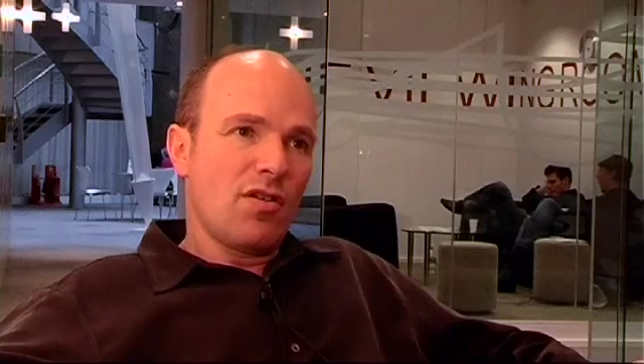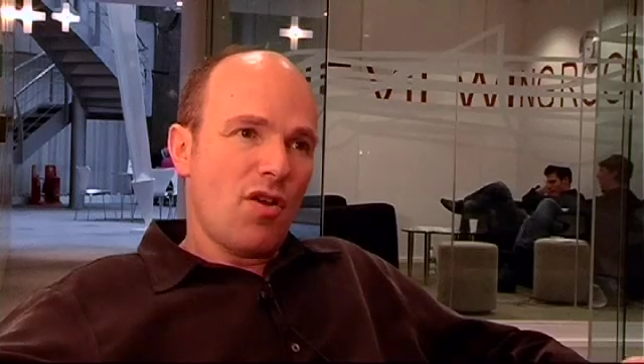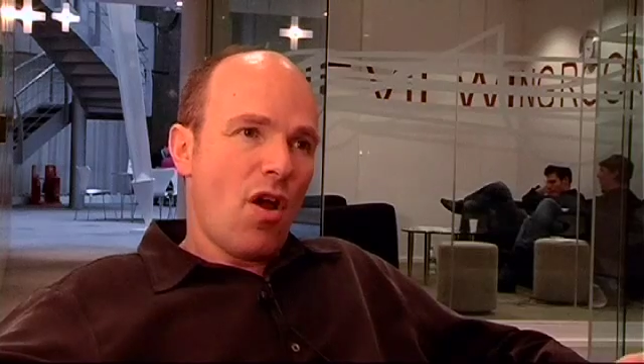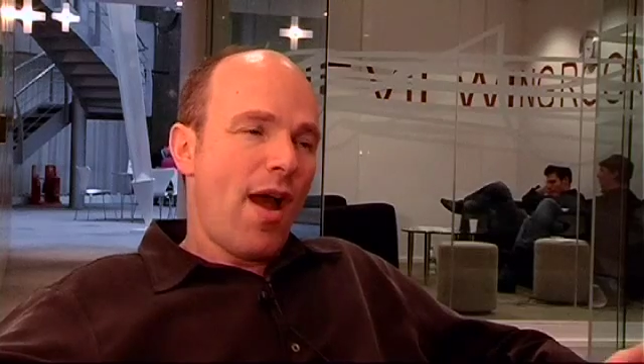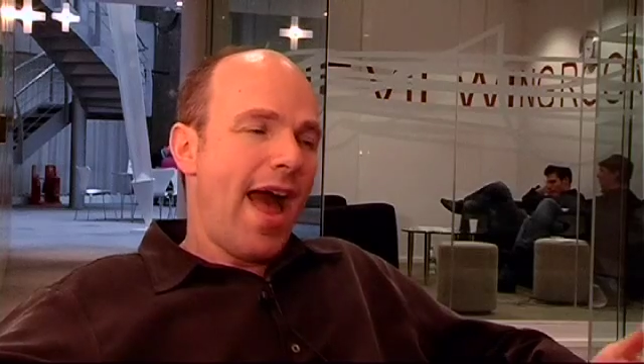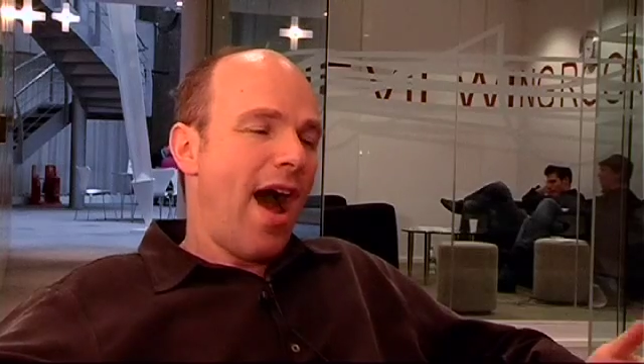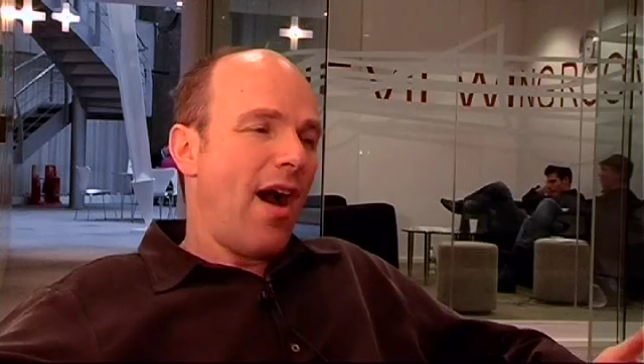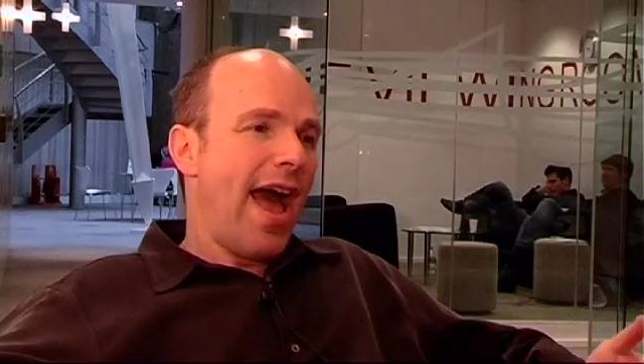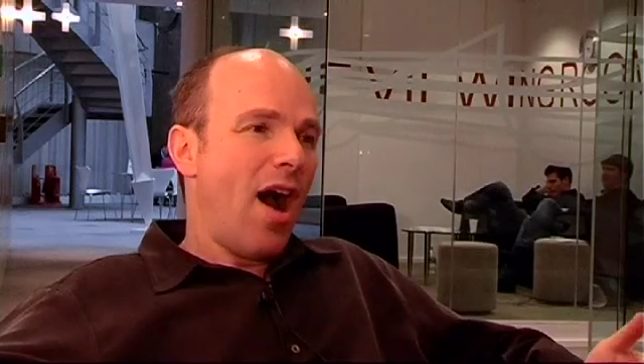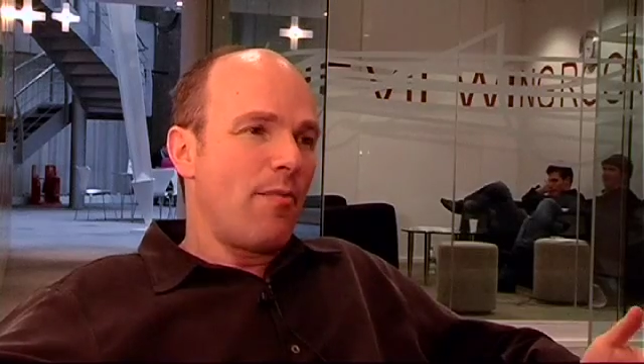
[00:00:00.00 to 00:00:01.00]

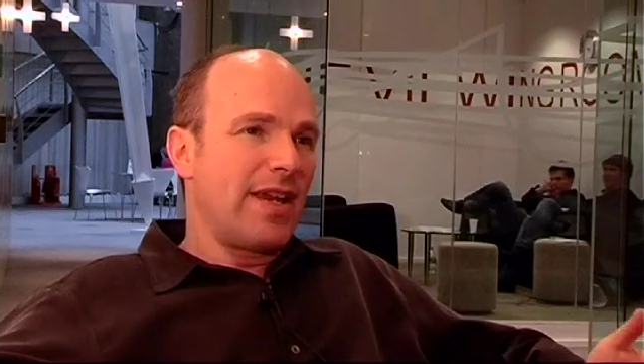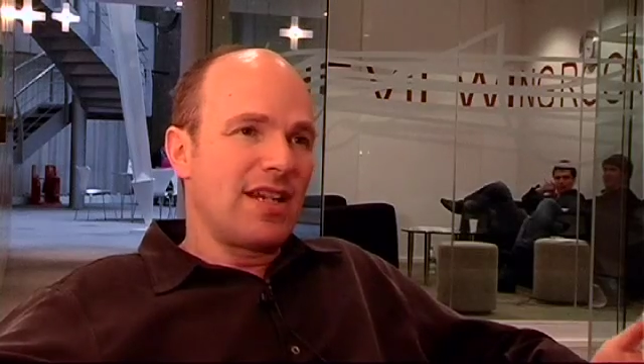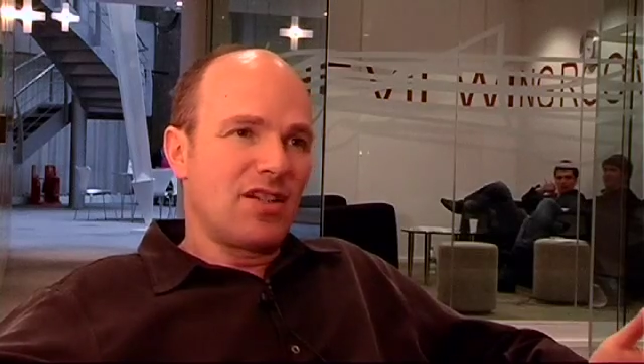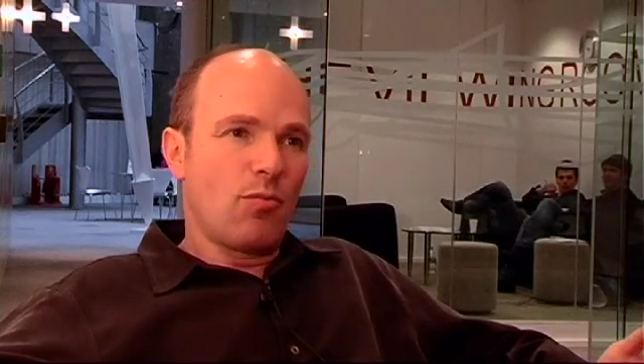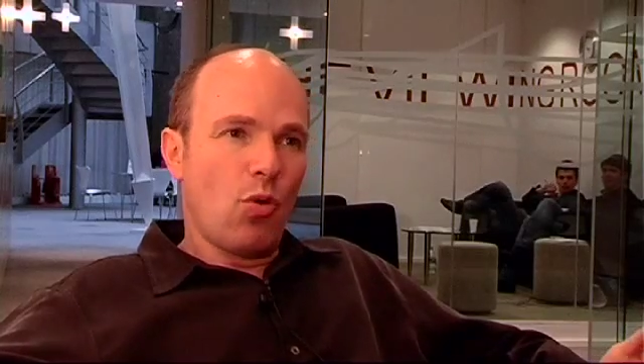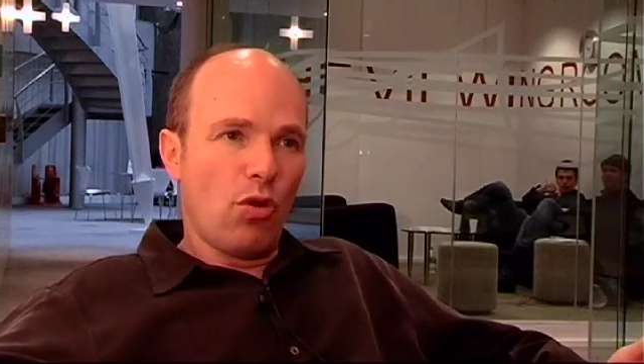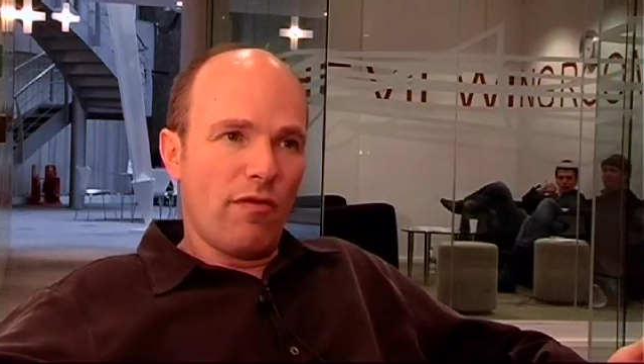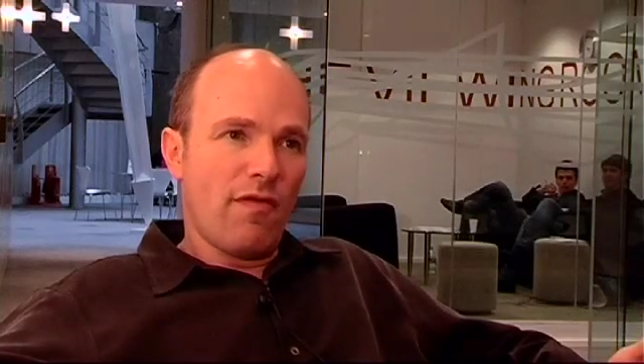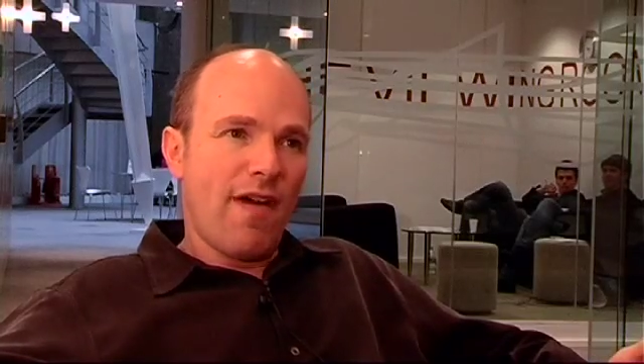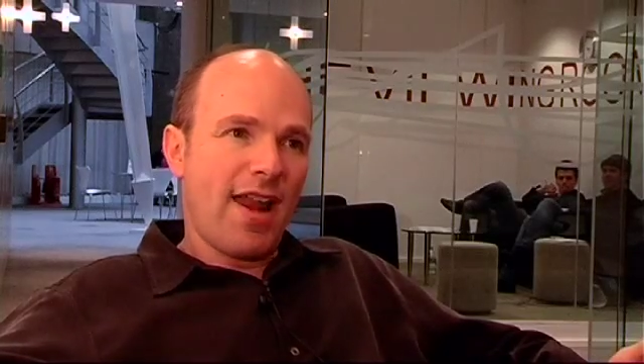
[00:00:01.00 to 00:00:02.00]
How big is the pool
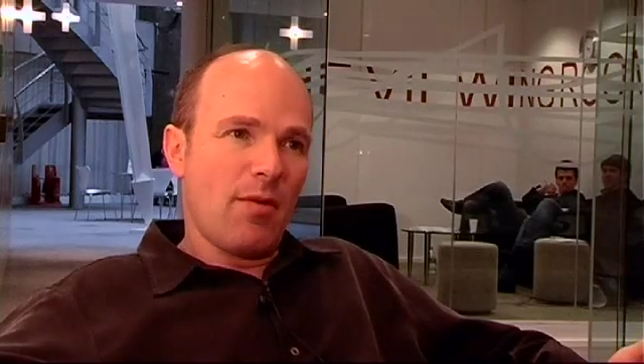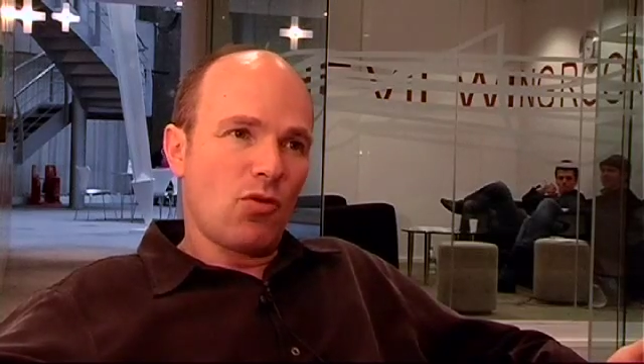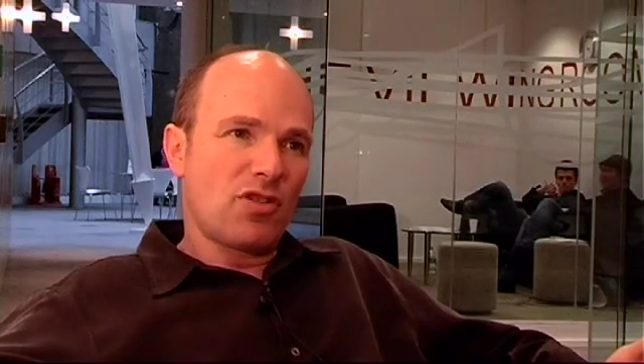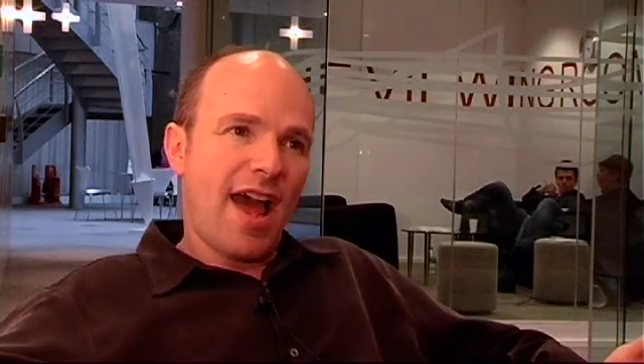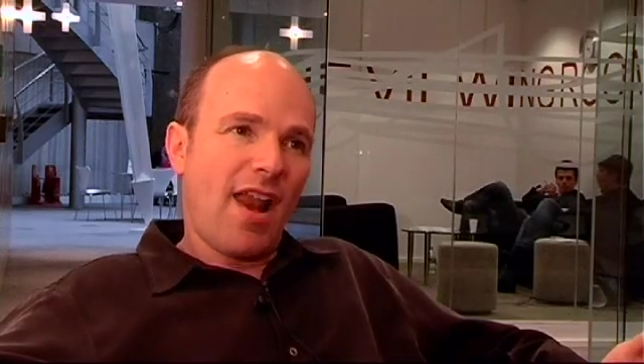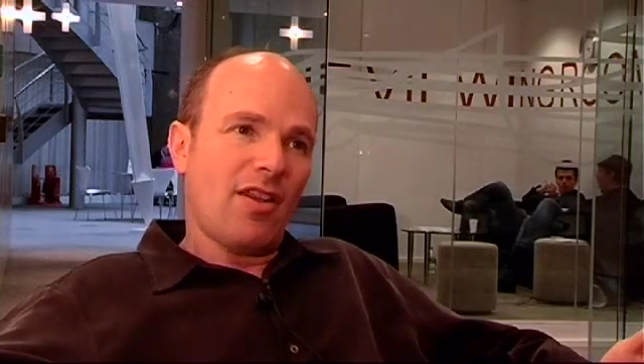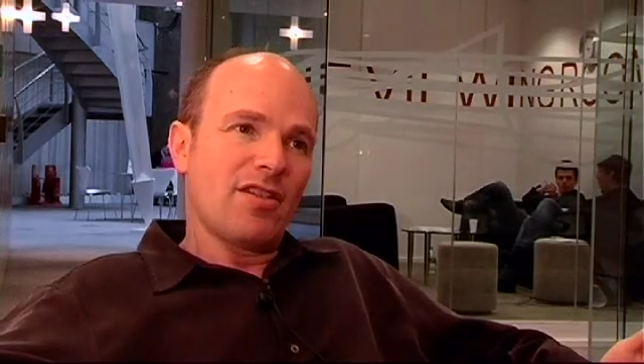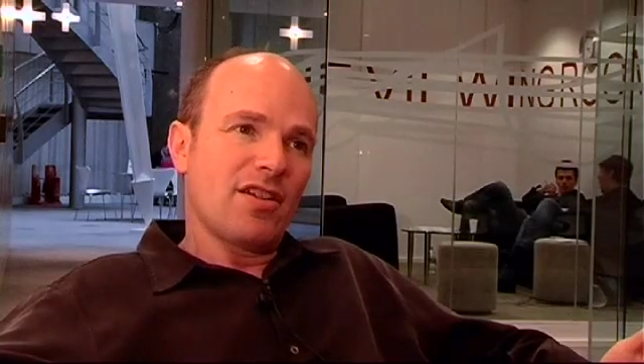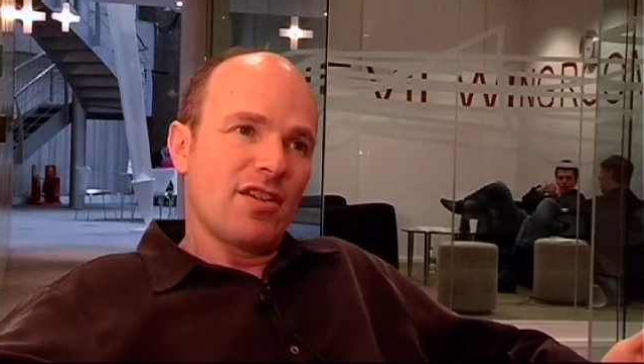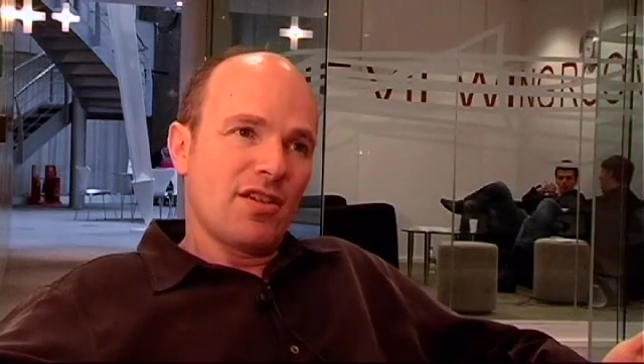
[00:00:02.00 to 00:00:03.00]
of available
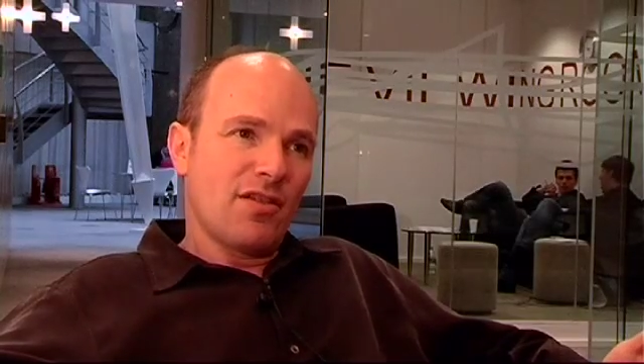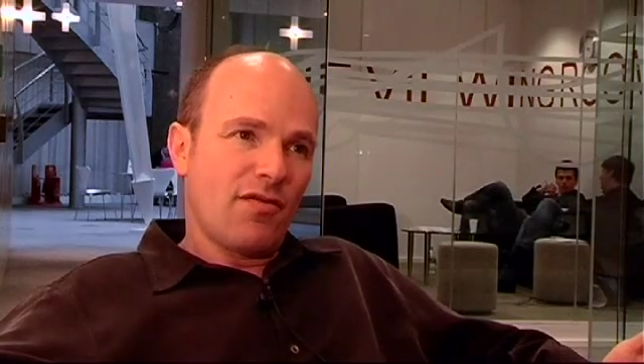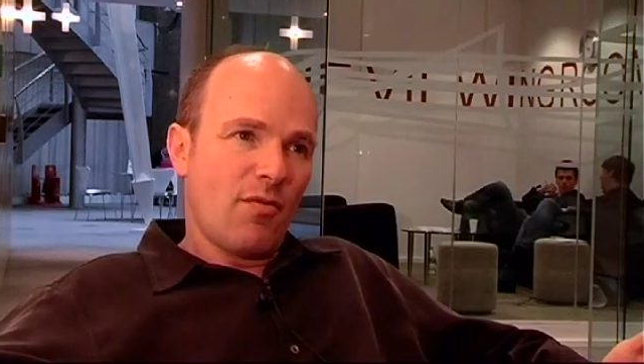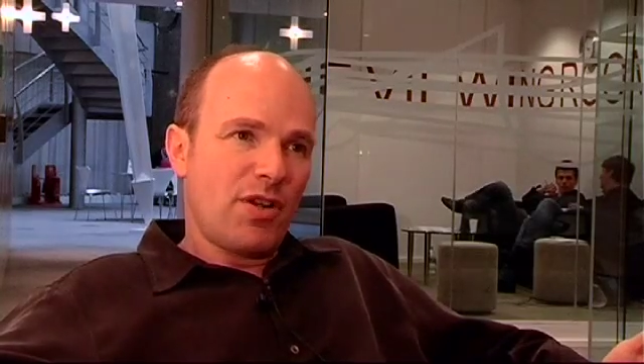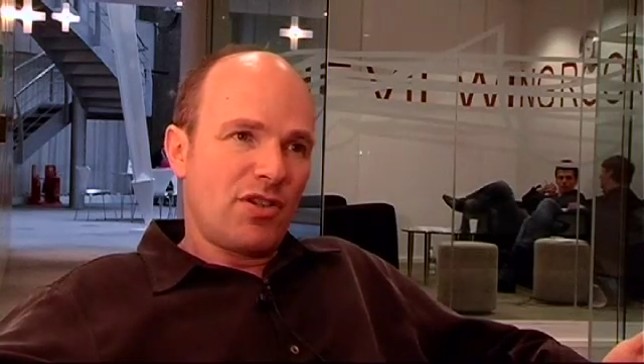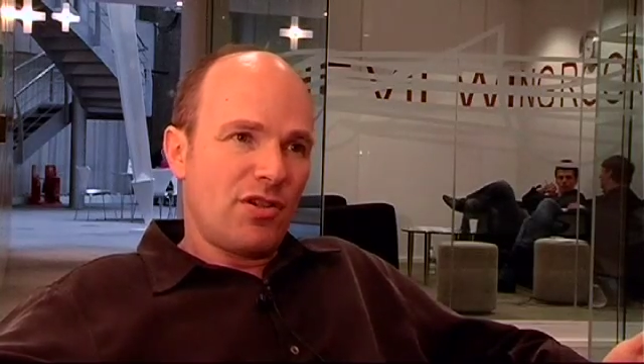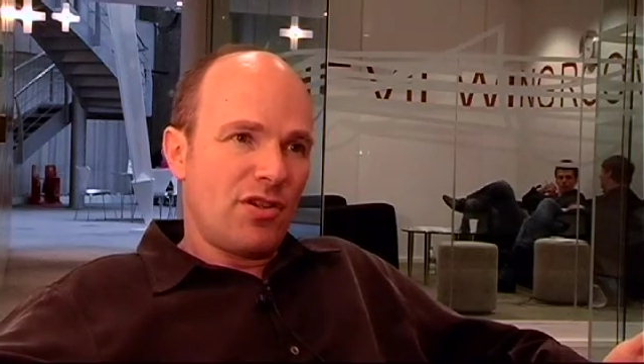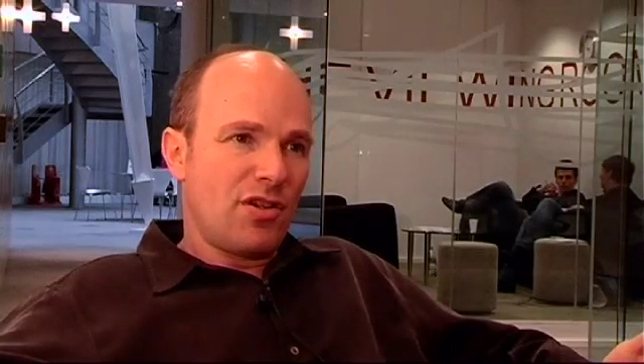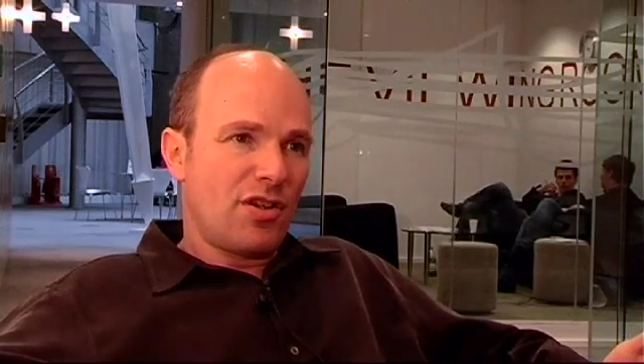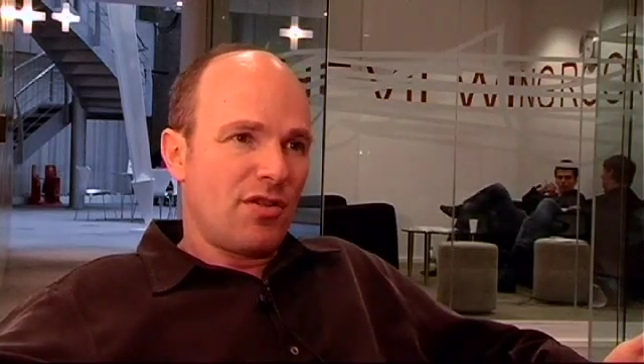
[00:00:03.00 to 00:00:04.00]
talent from which
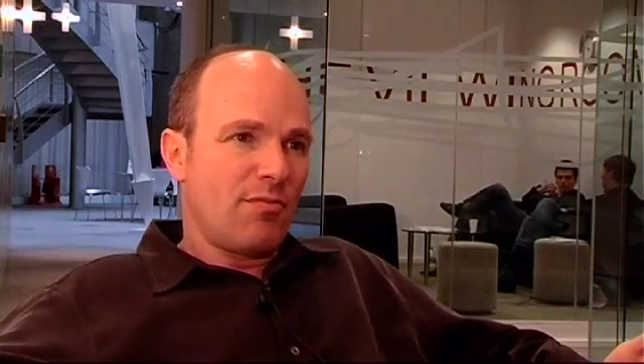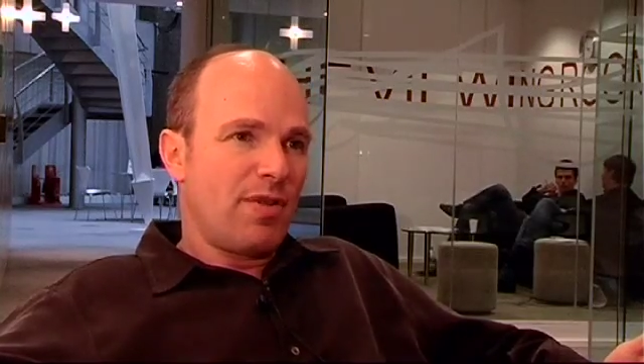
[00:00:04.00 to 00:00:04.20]
you can